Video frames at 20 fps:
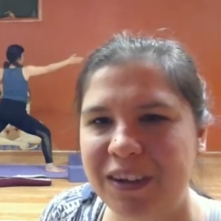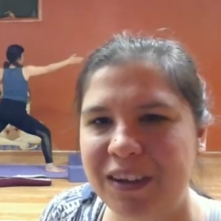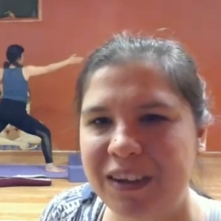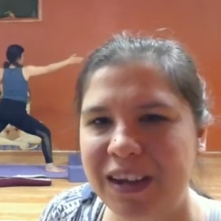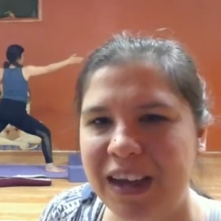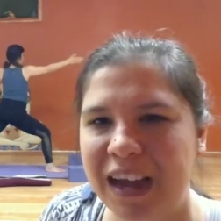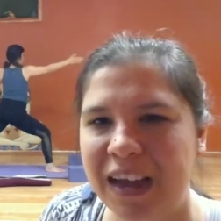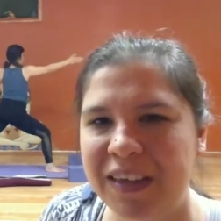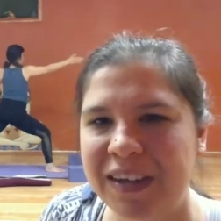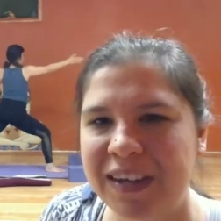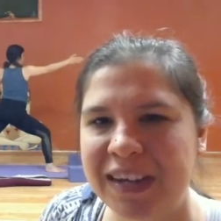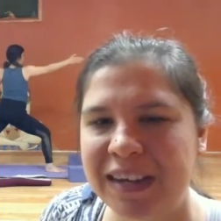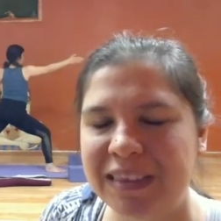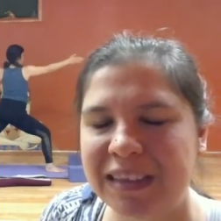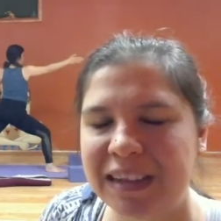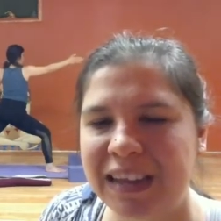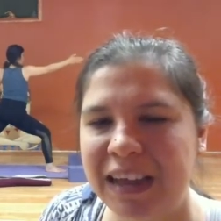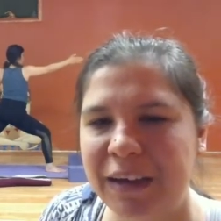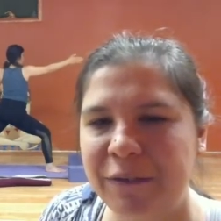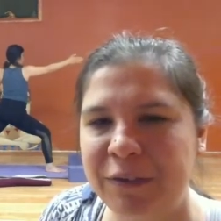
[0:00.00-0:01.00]
And then take
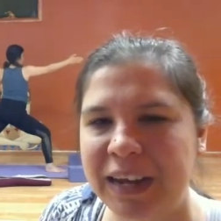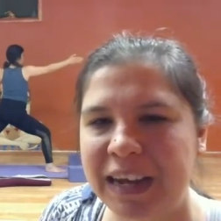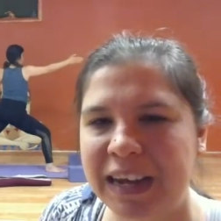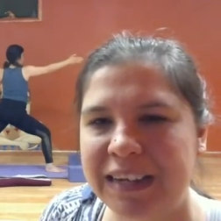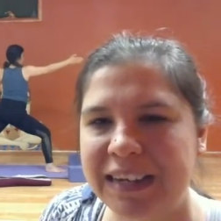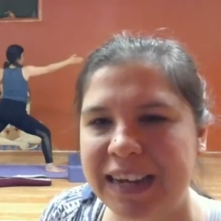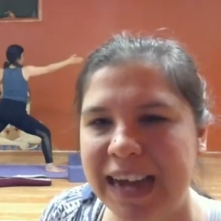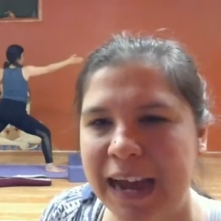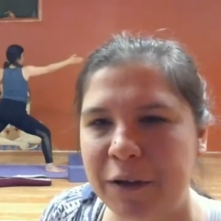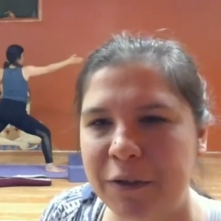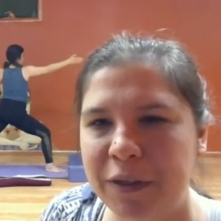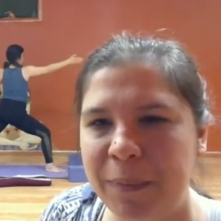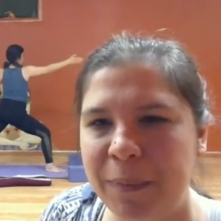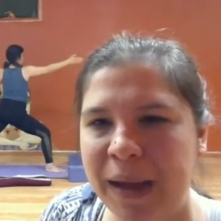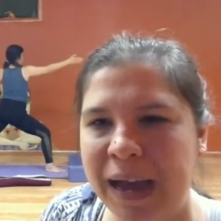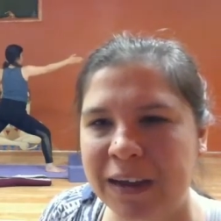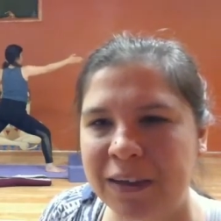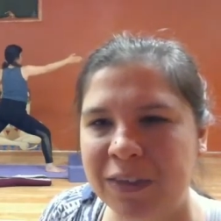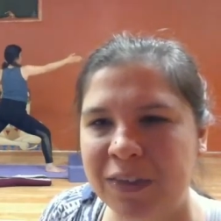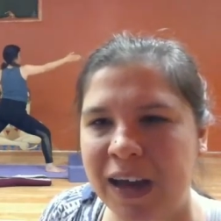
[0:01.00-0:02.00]
the left hand down the
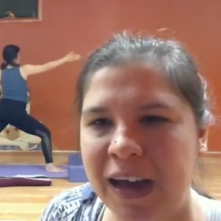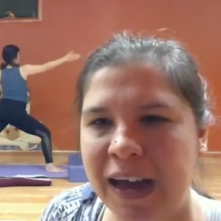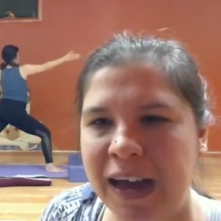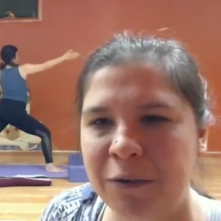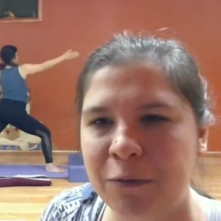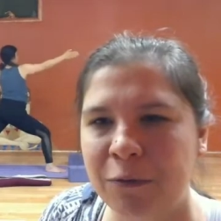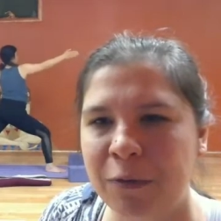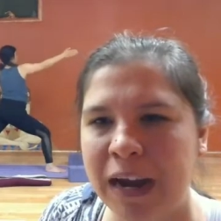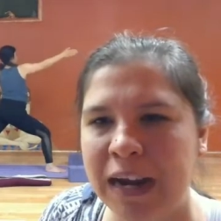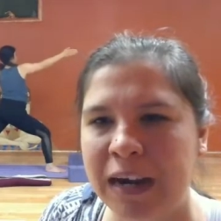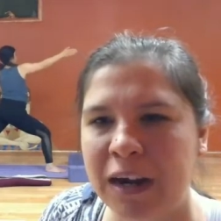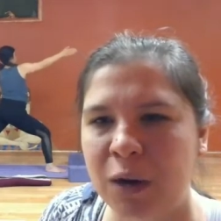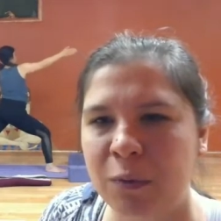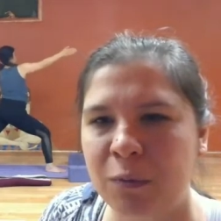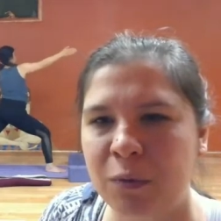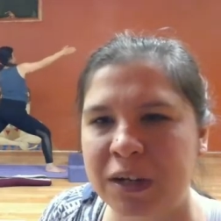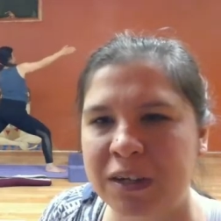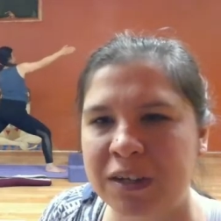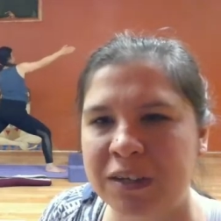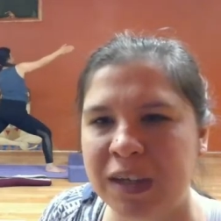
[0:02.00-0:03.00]
back thigh. Right arm
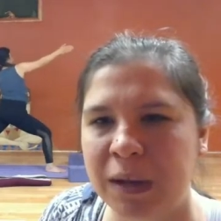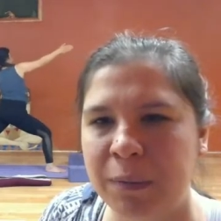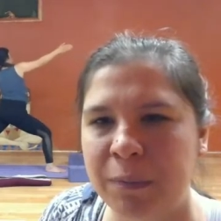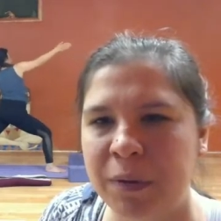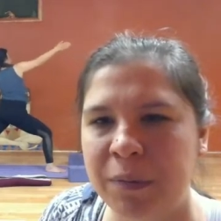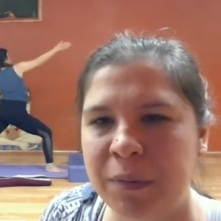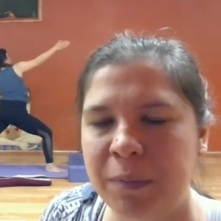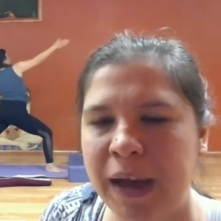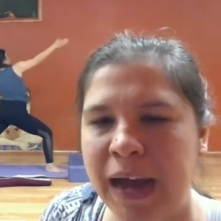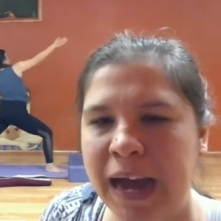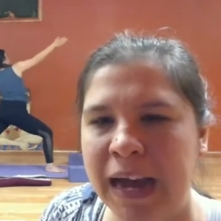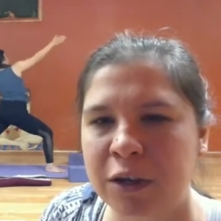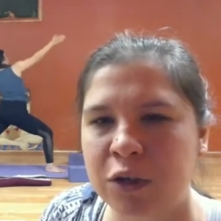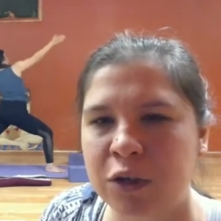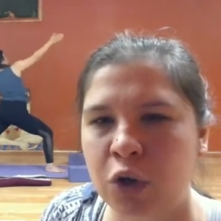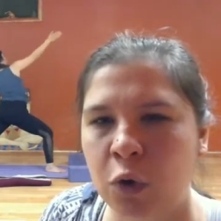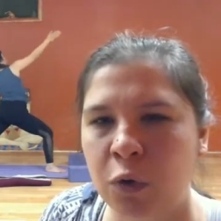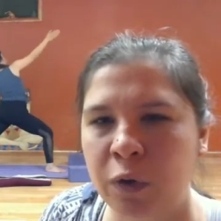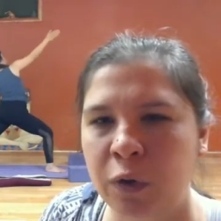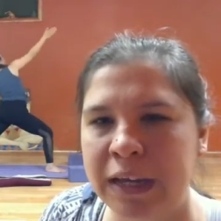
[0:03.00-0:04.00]
reaches up and back.
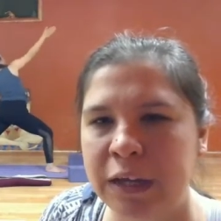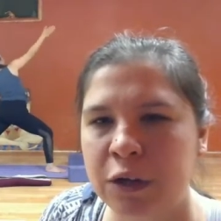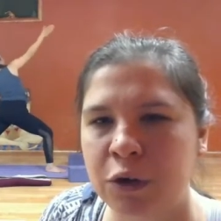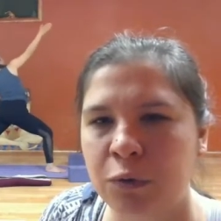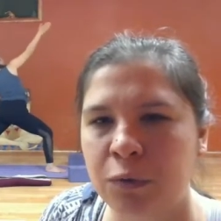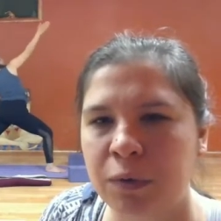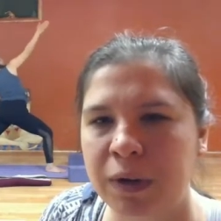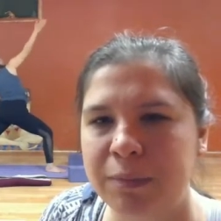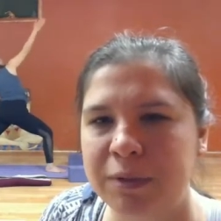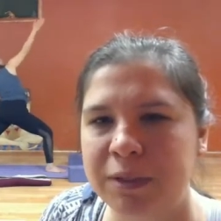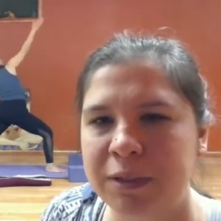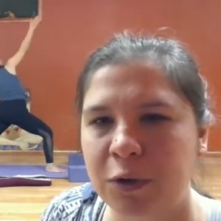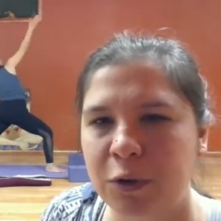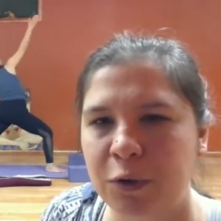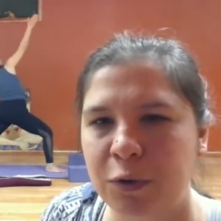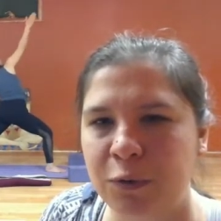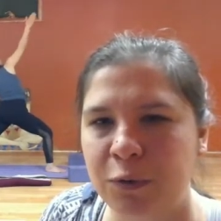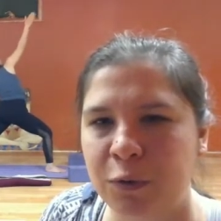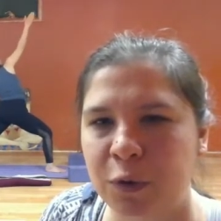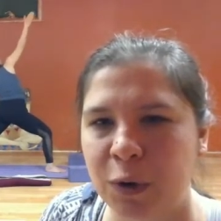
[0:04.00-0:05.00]
Don't let your ribs
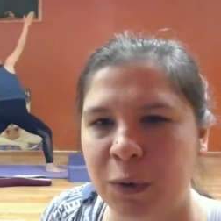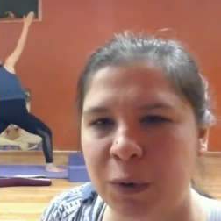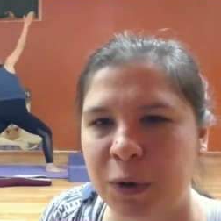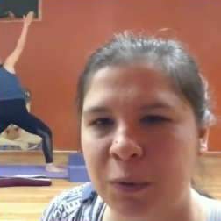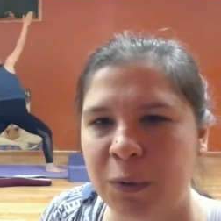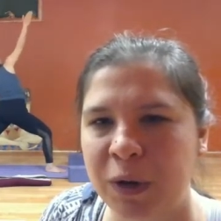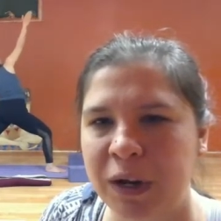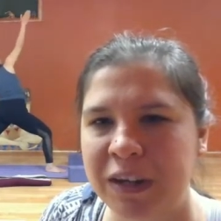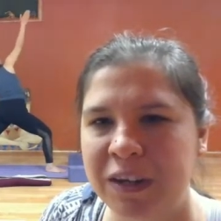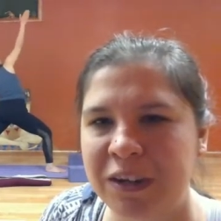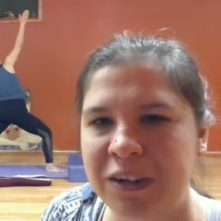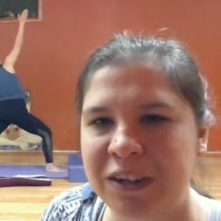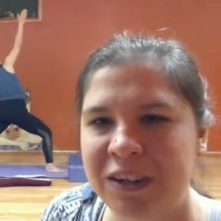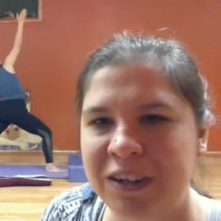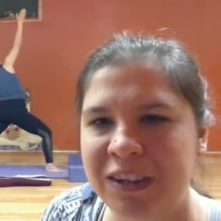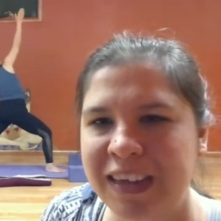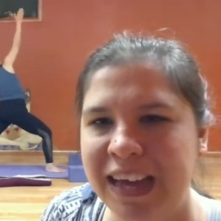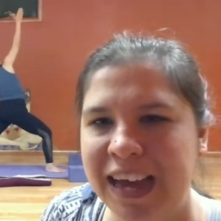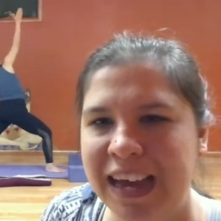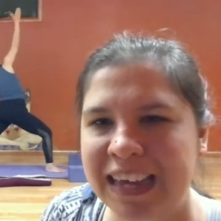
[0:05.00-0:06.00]
turn forward when you
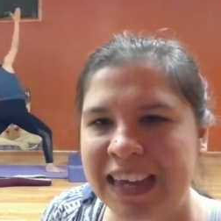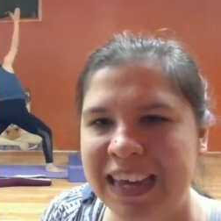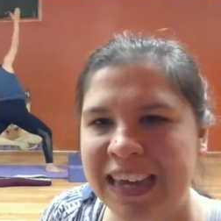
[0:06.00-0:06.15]
do that.